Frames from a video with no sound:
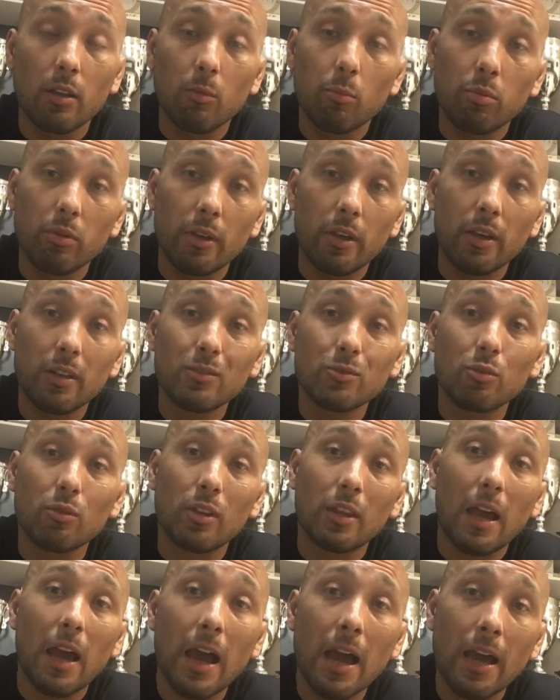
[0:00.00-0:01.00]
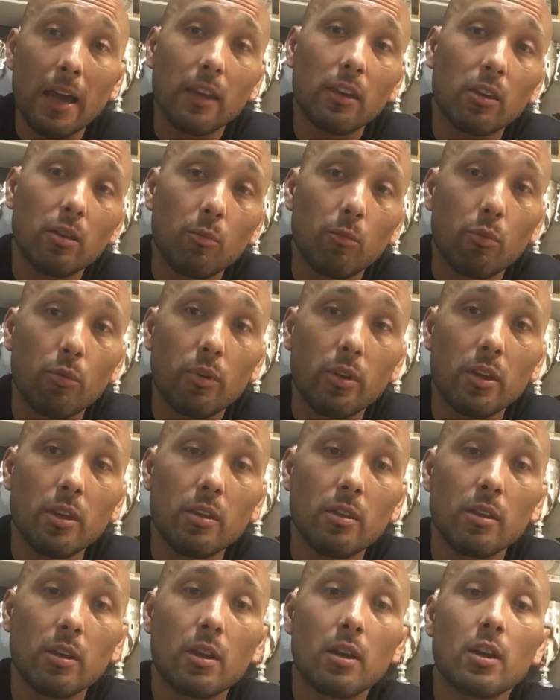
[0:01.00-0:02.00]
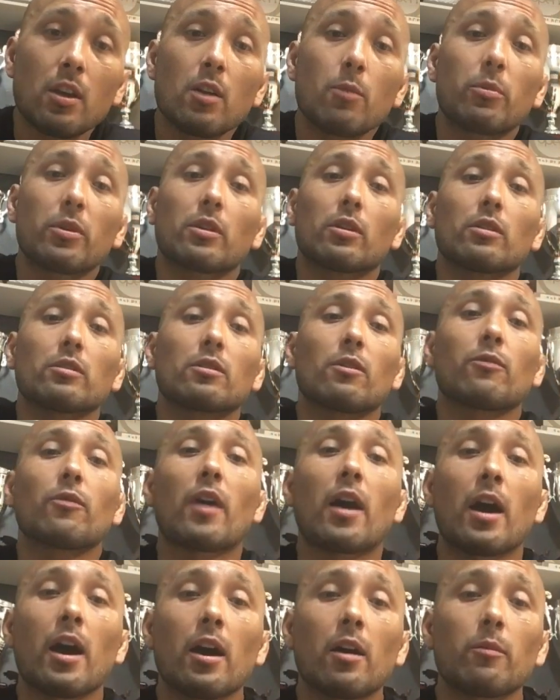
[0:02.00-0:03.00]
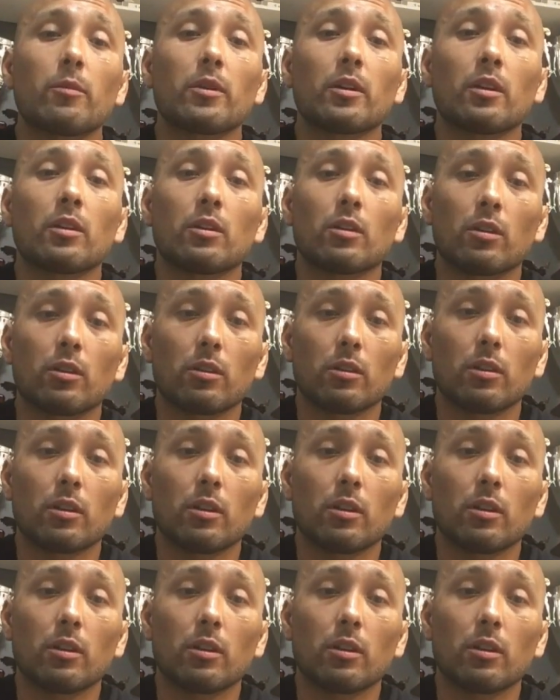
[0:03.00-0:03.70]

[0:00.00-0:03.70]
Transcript: plane, so that I can breathe. Because if I'm in a